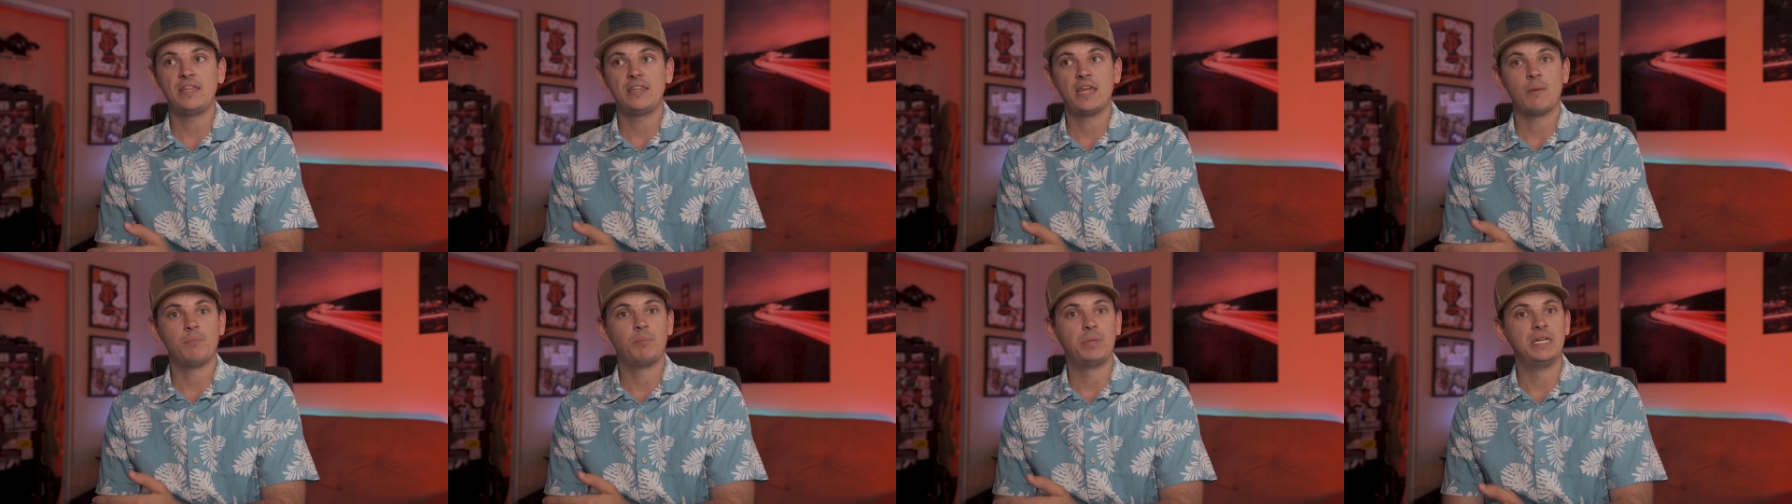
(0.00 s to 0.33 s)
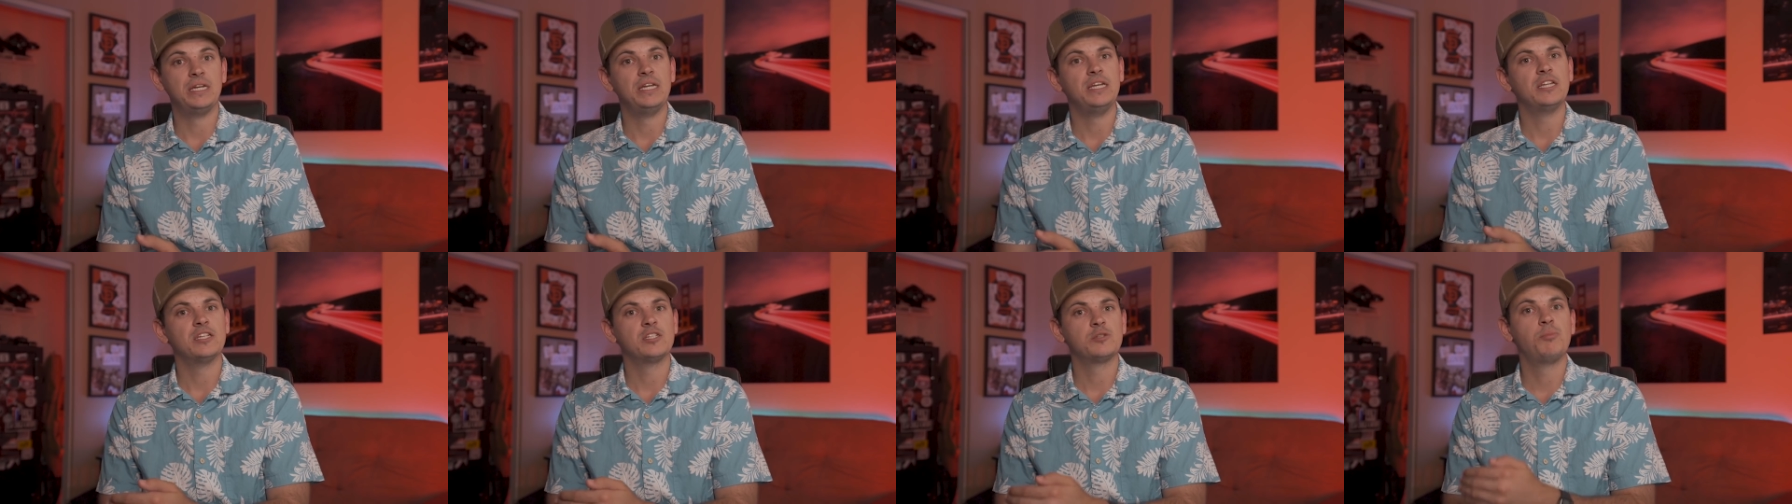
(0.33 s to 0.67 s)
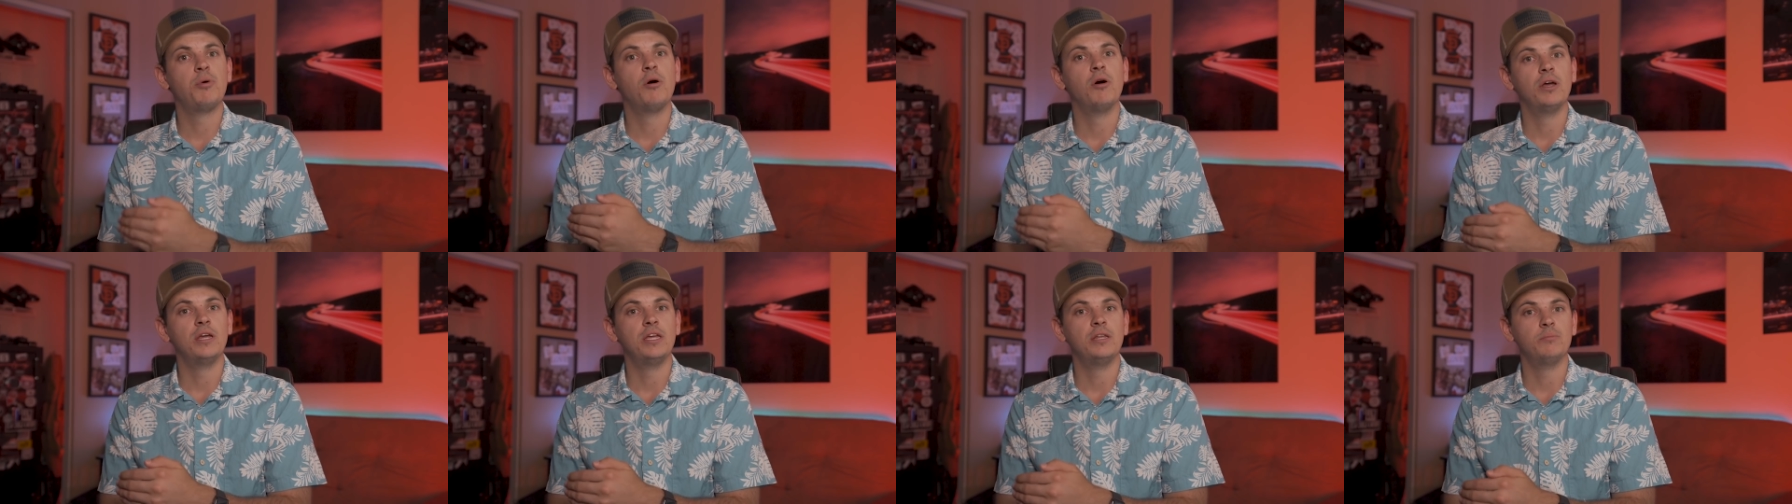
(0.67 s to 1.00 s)
that Benitez
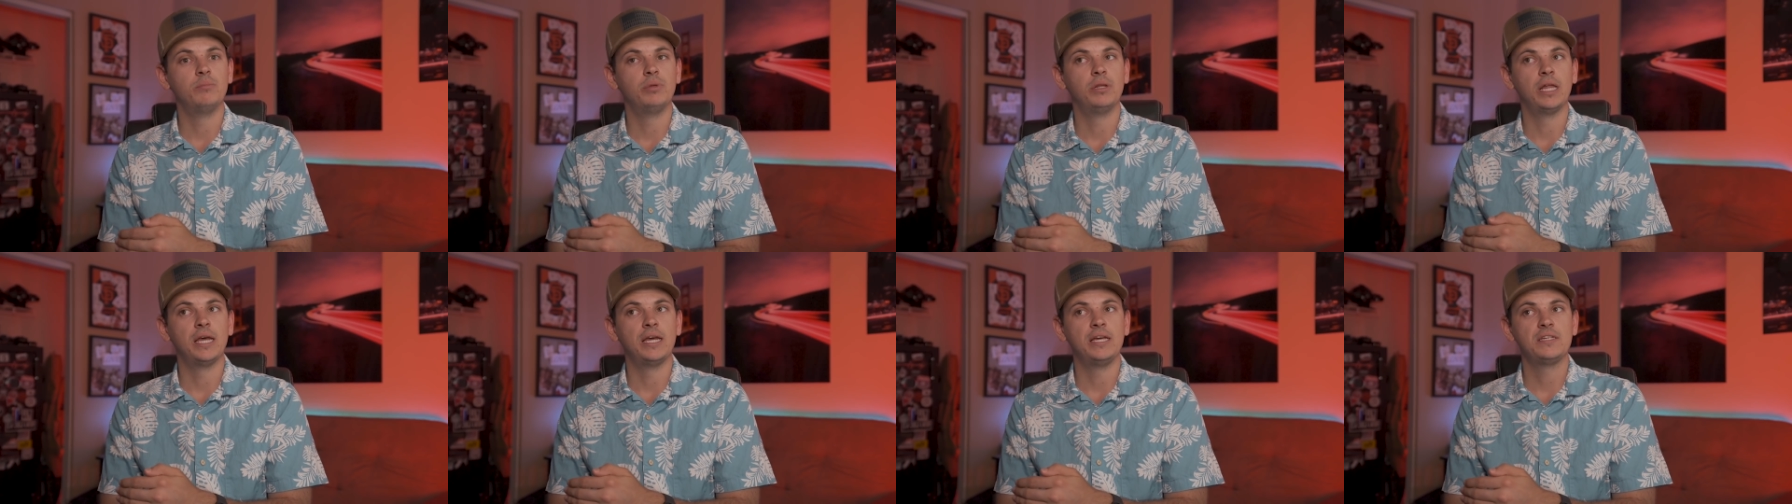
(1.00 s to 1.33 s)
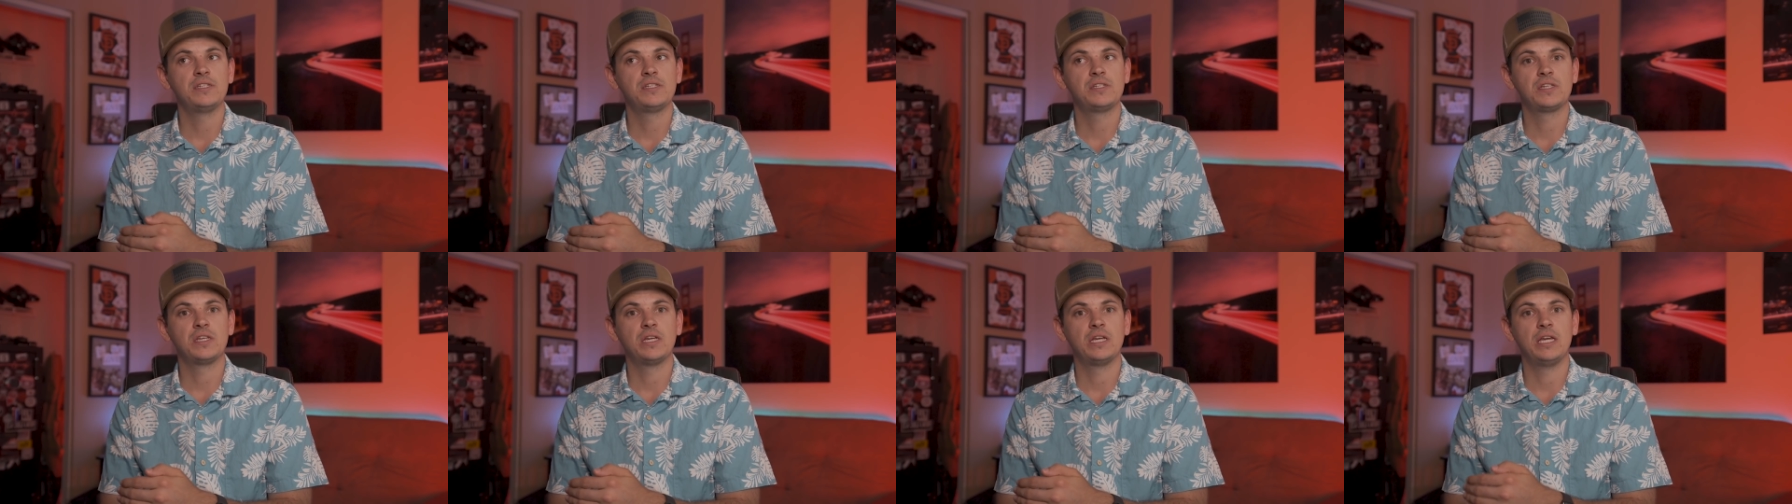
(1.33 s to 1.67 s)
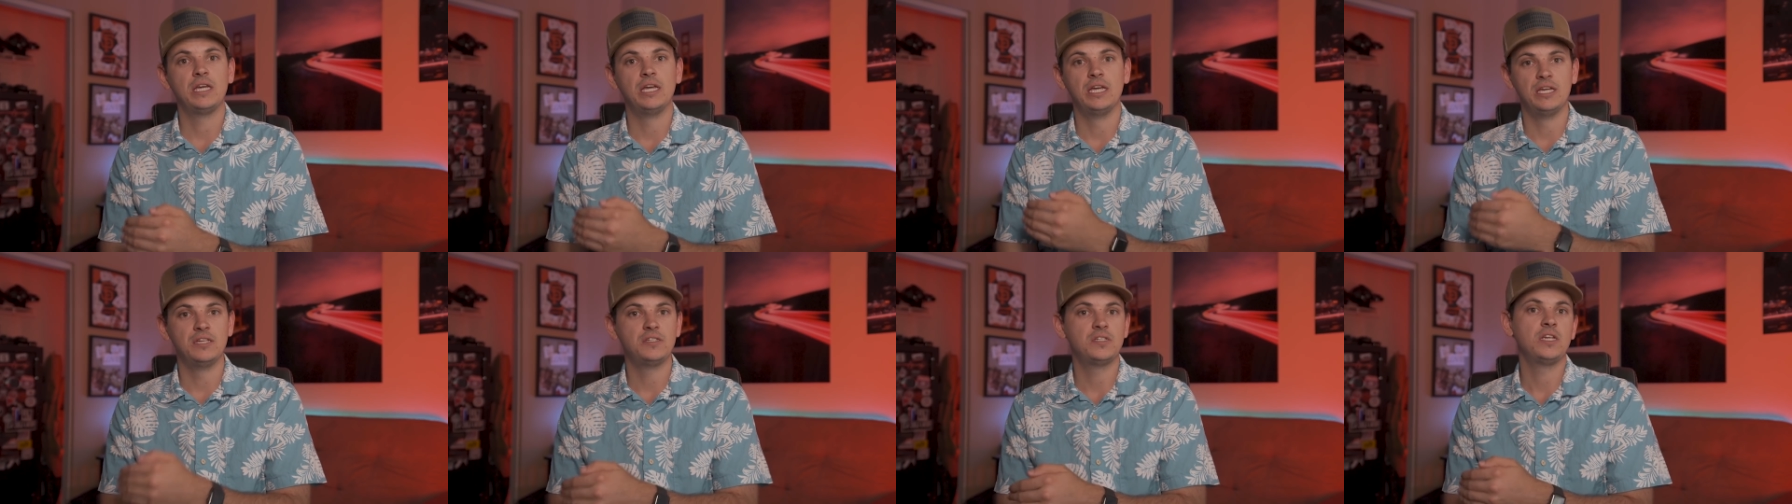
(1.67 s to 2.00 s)
put in place
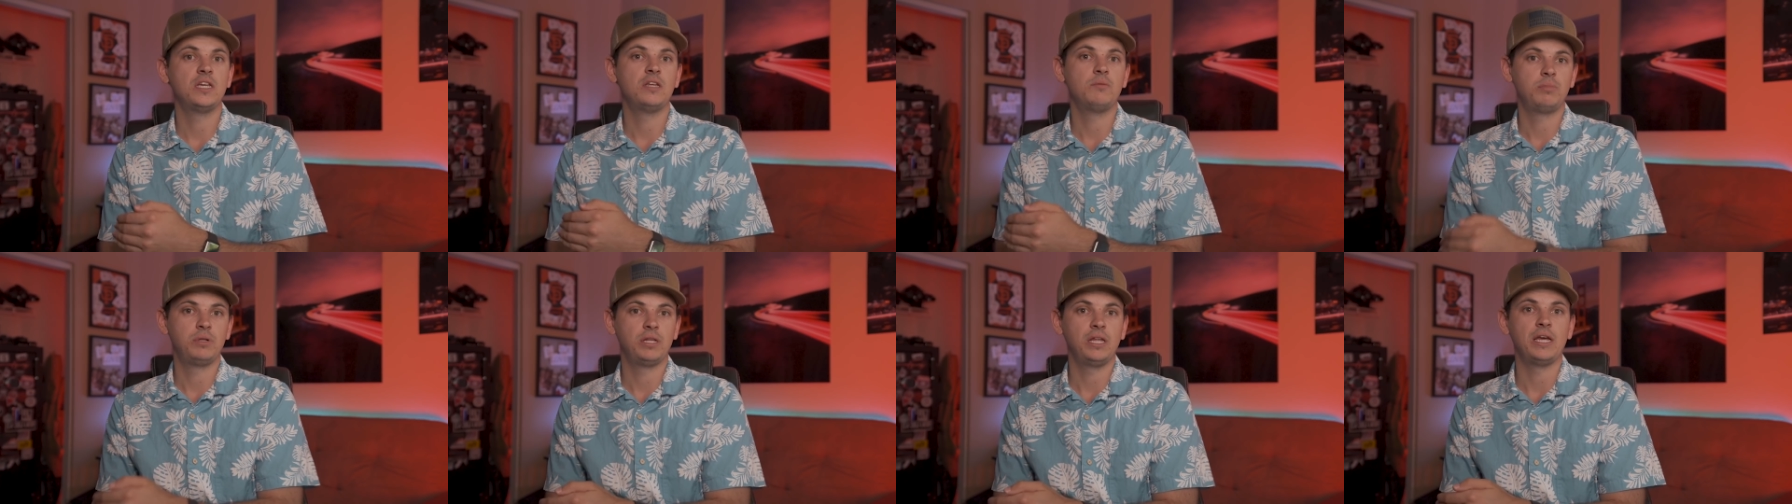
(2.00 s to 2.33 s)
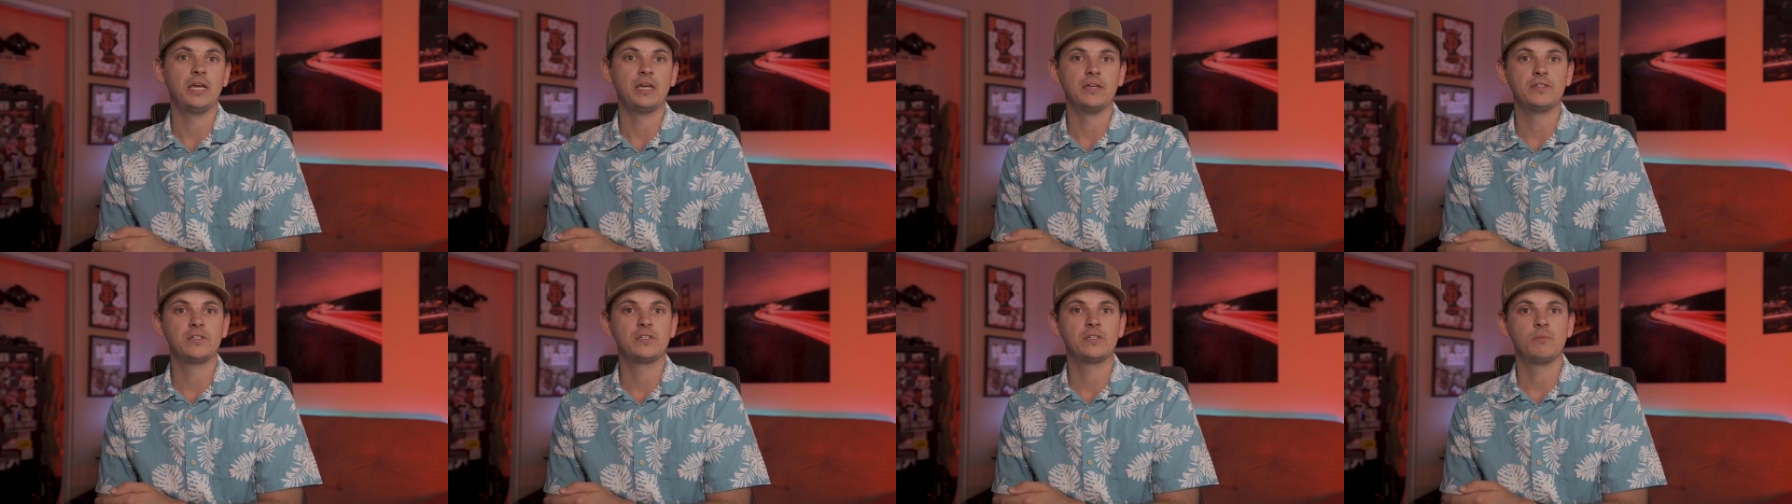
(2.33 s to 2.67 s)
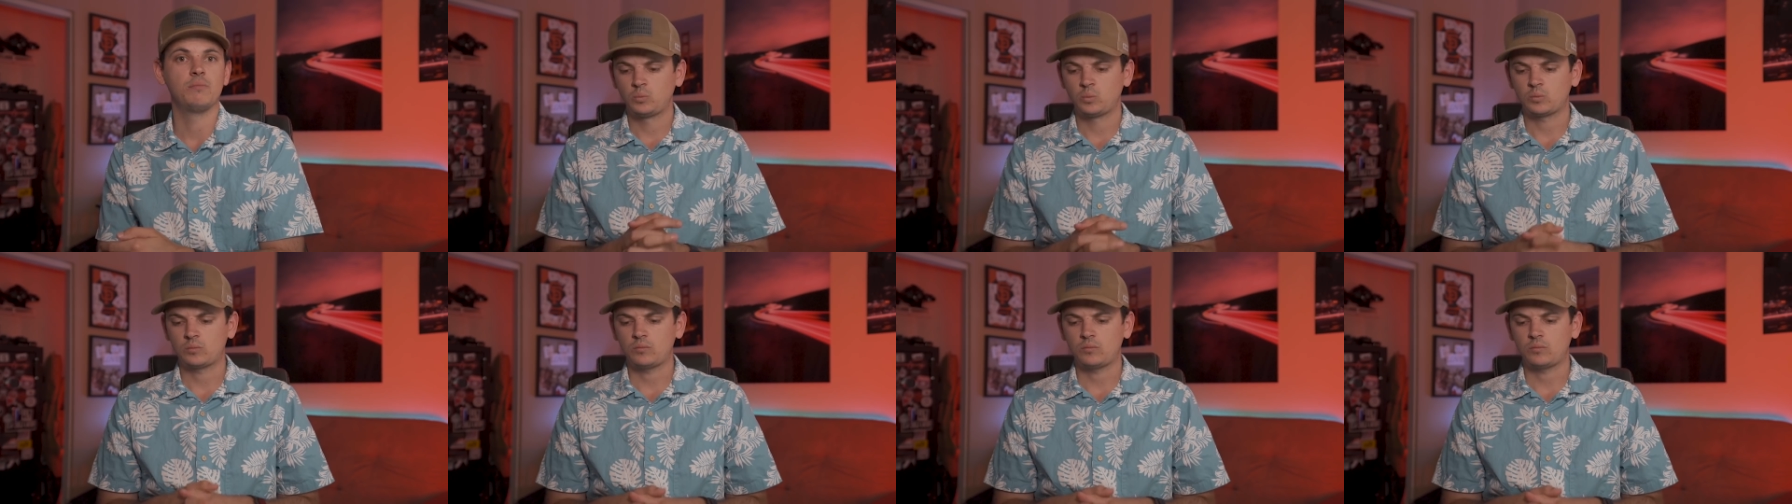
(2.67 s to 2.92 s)
is in place.